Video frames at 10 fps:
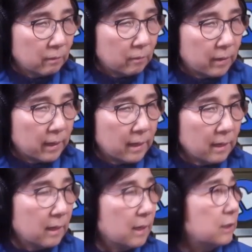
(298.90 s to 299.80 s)
right?
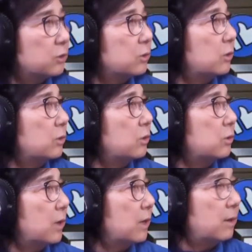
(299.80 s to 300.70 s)
So you're
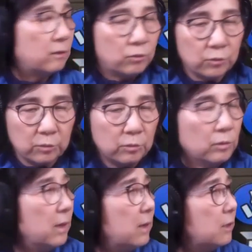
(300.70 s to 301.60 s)
gonna
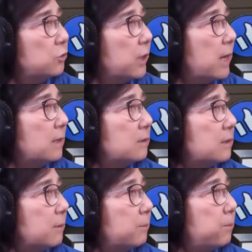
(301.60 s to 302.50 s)
change
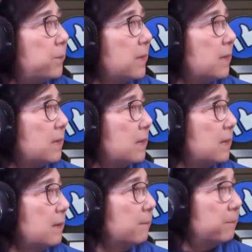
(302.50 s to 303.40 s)
the B